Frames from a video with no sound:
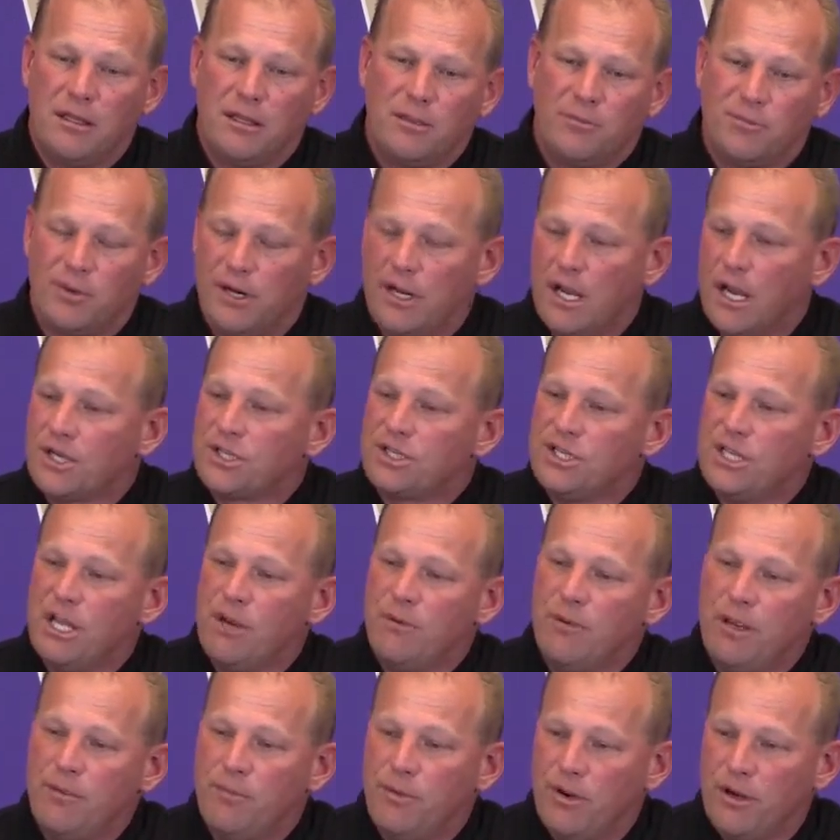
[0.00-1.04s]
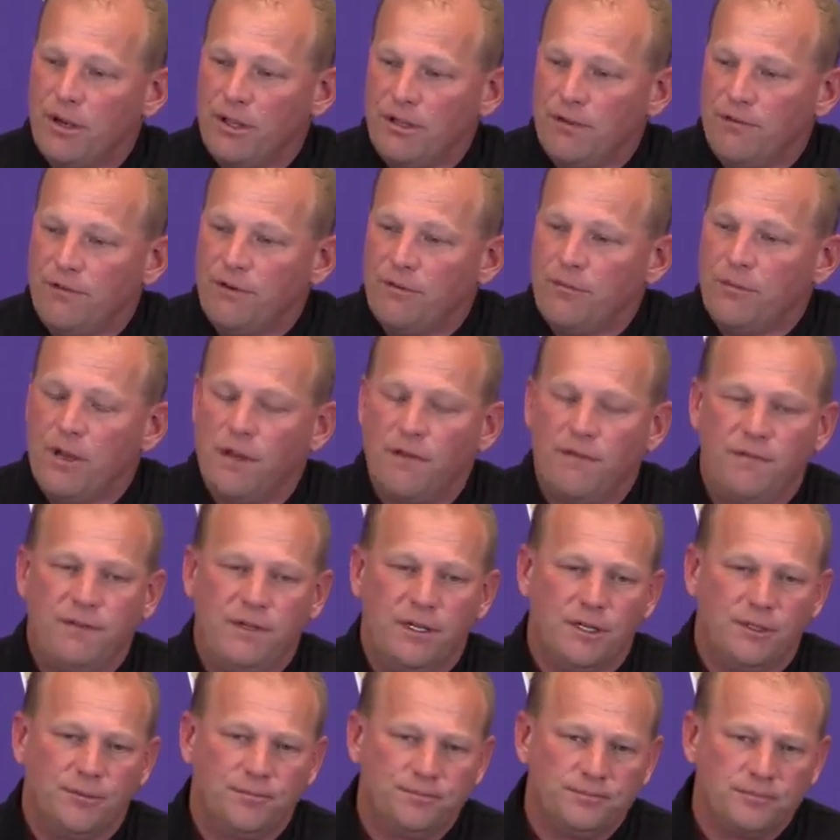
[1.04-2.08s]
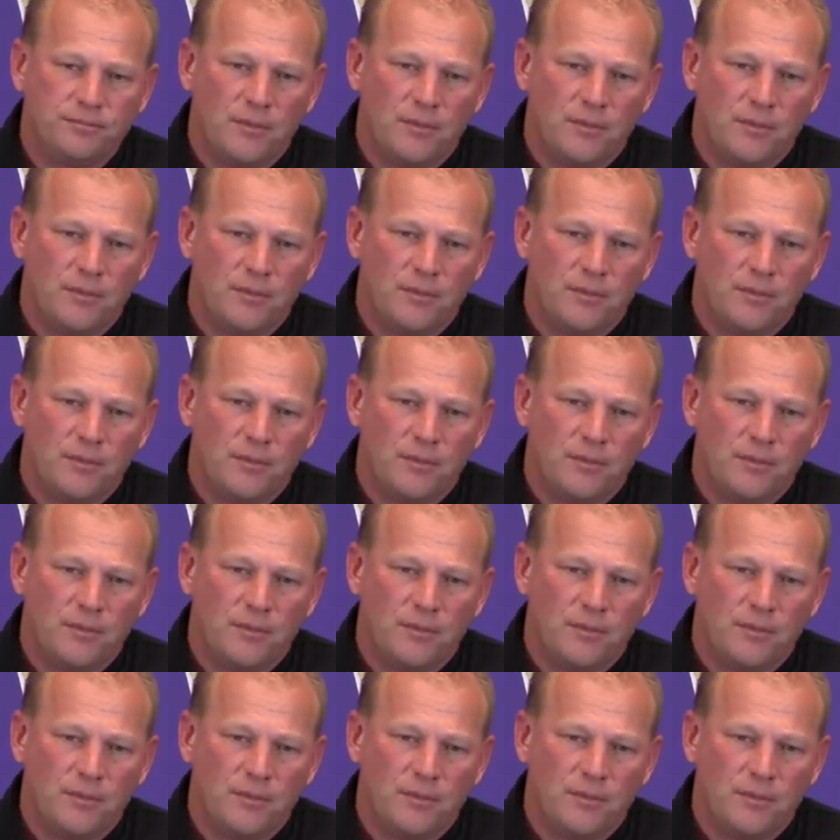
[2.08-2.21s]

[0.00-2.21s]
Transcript: production that we put on the football field,